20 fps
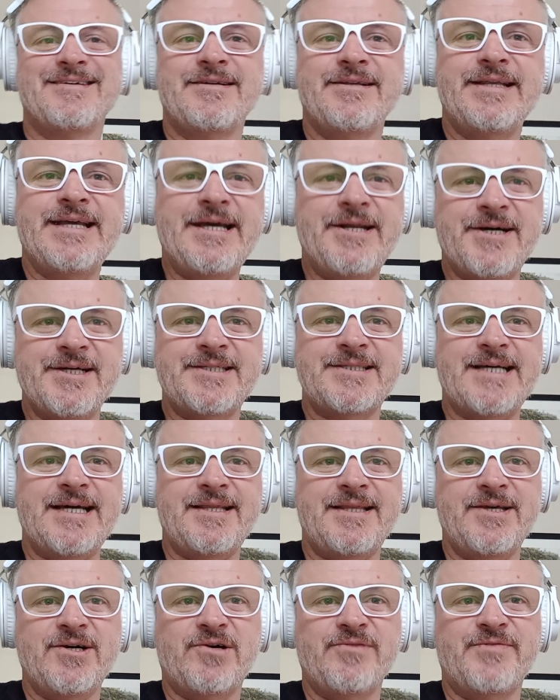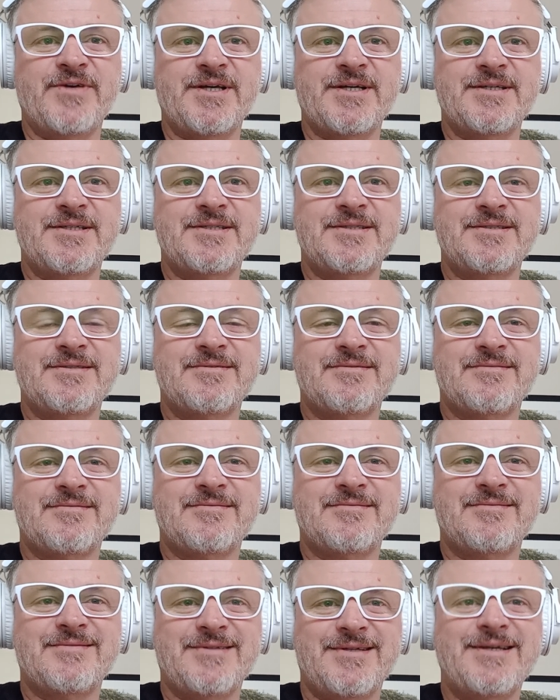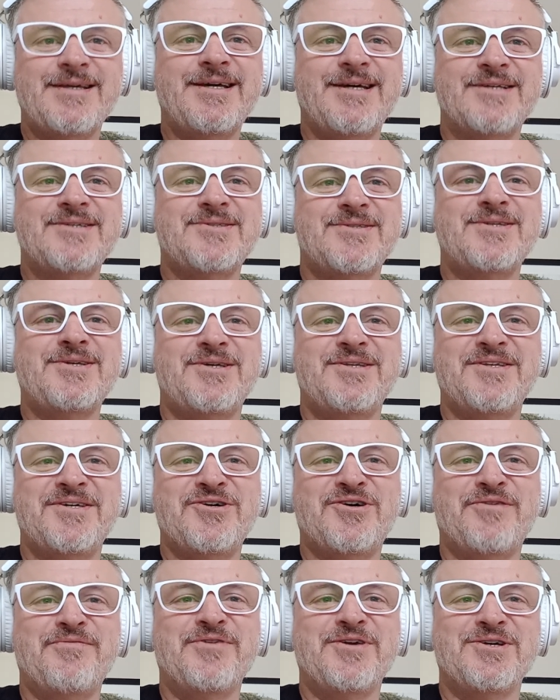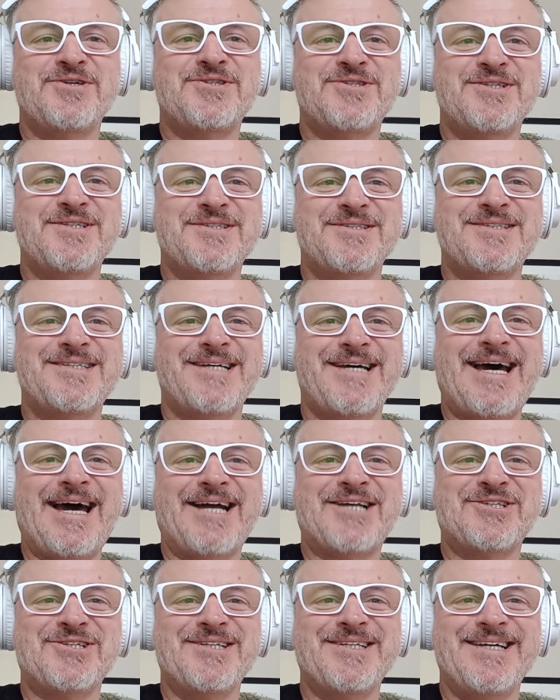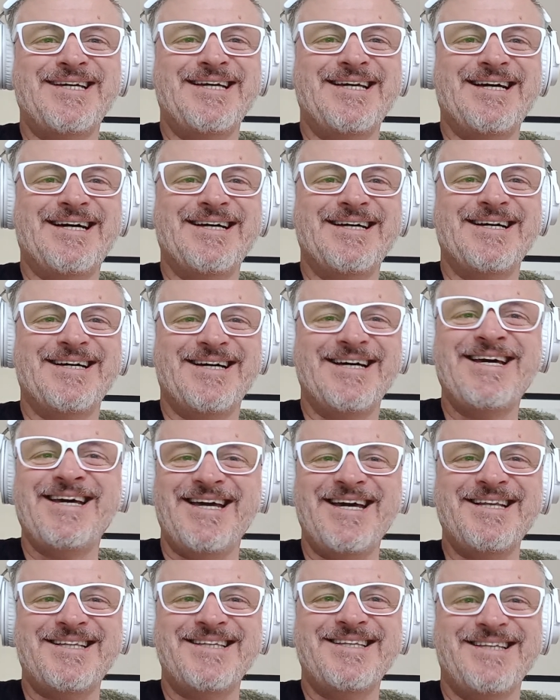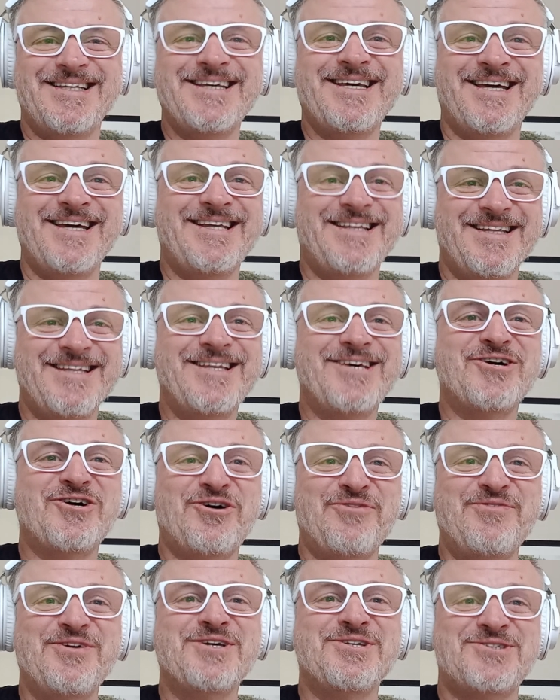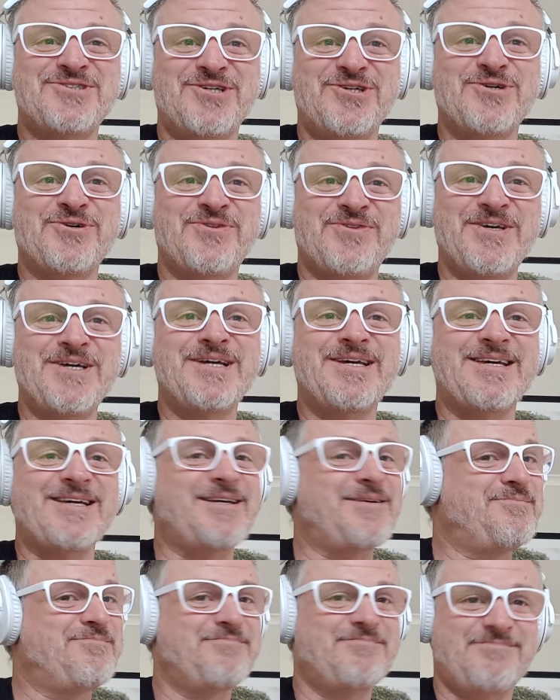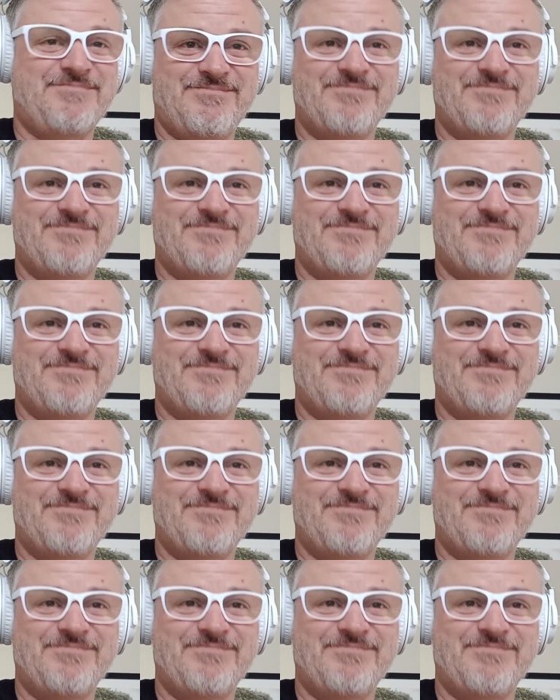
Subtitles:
Need I state the obvious? Yes, the obvious is actually the obvious that you're thinking.